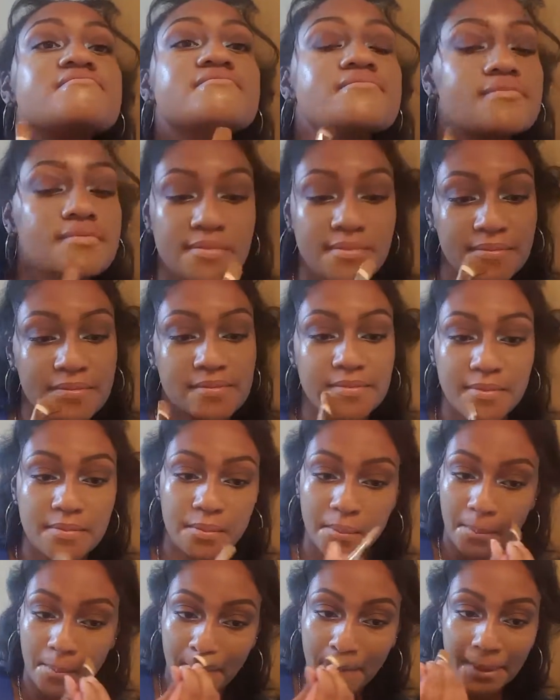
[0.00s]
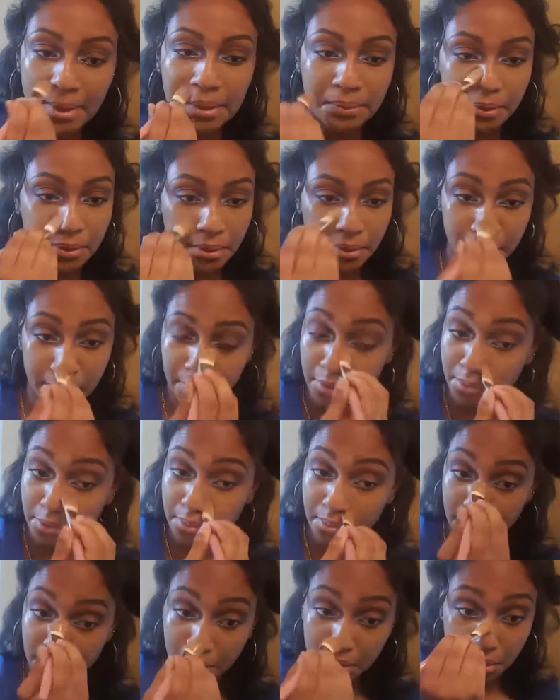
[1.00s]
so that number 3
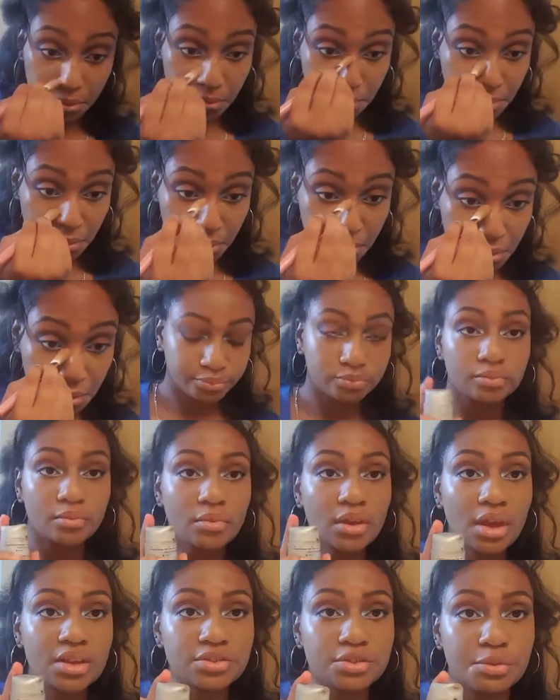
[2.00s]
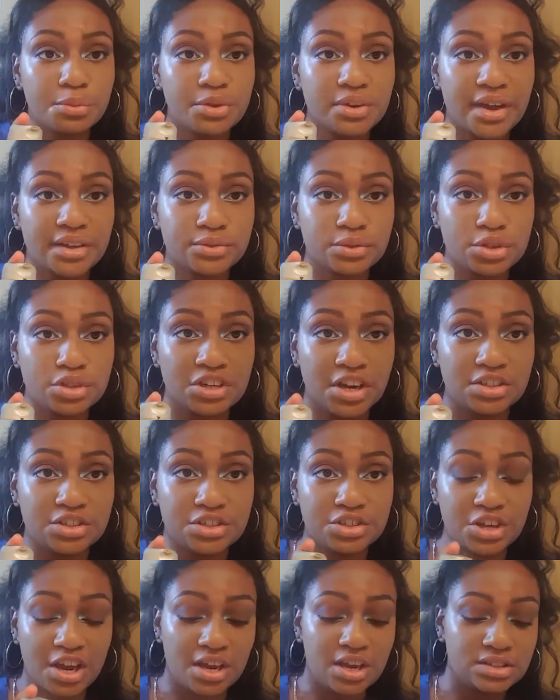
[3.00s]
can actually come on through, and
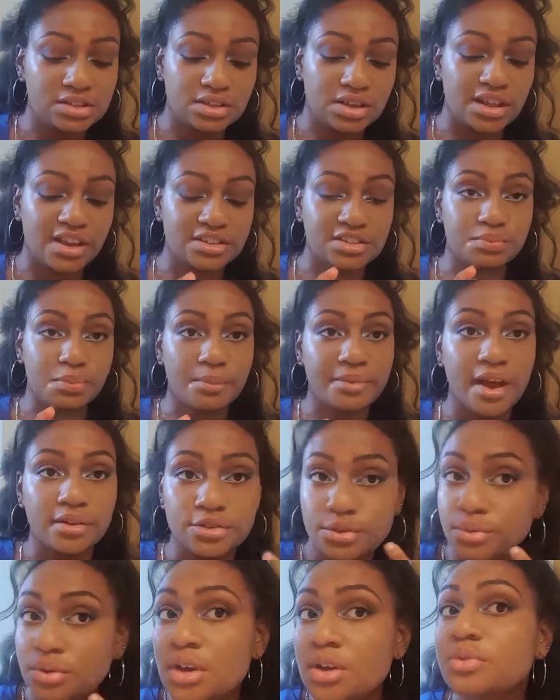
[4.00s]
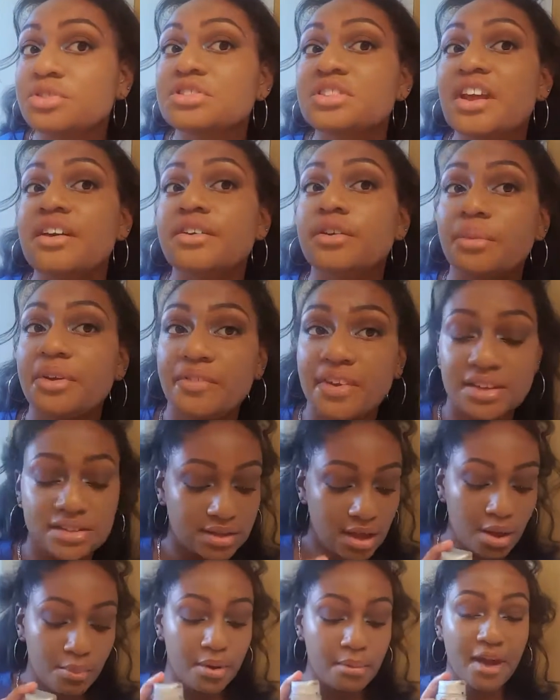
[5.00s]
then I'm just going to apply
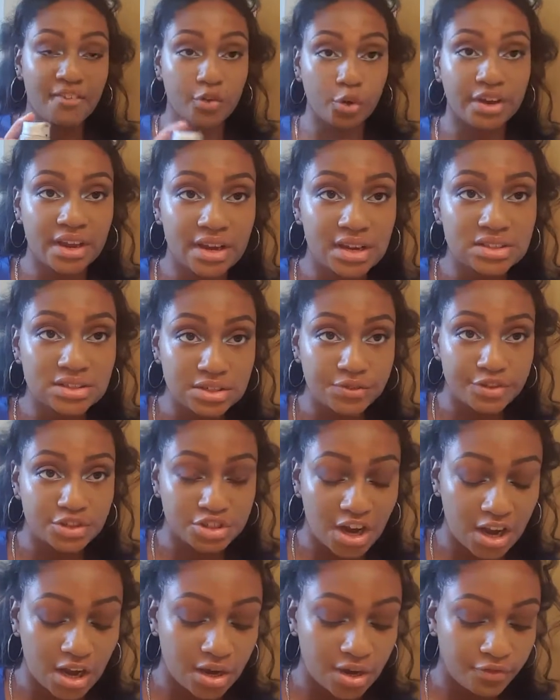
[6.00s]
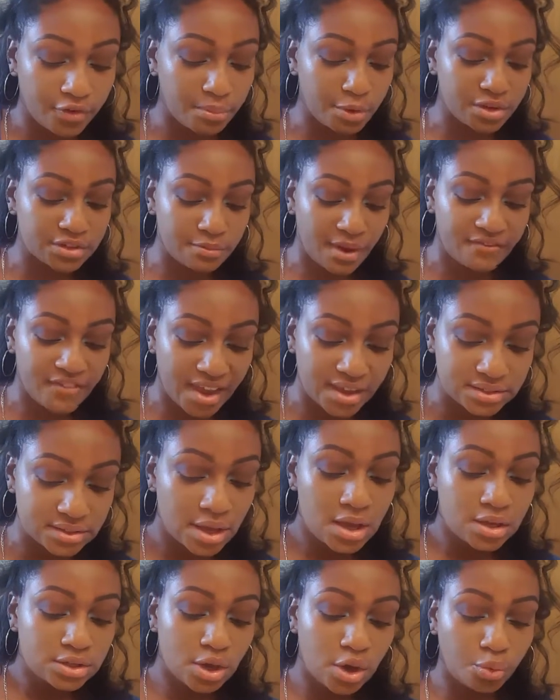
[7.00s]
3 to the top of my forehead and then
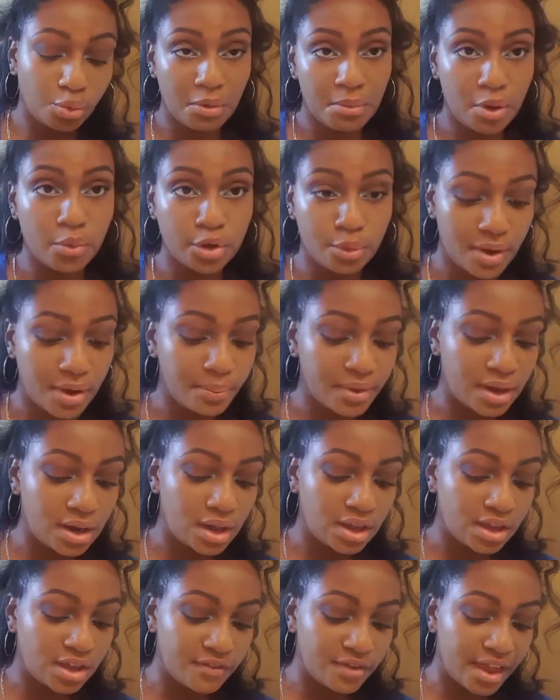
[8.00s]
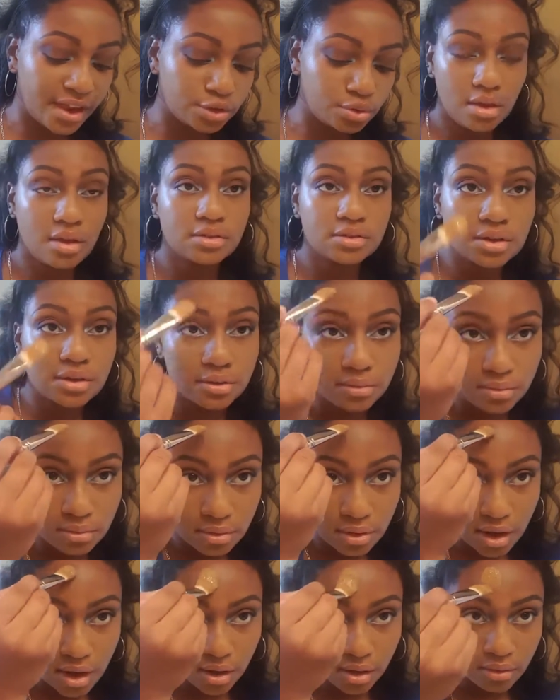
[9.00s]
blend everything out with a beauty
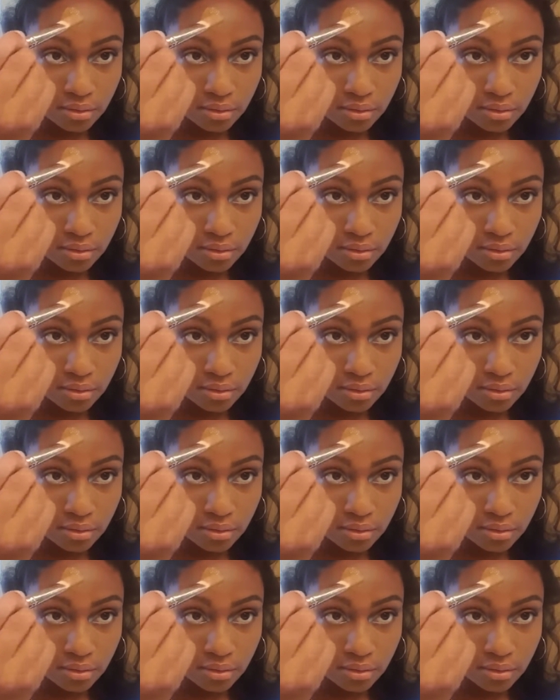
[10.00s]
blender.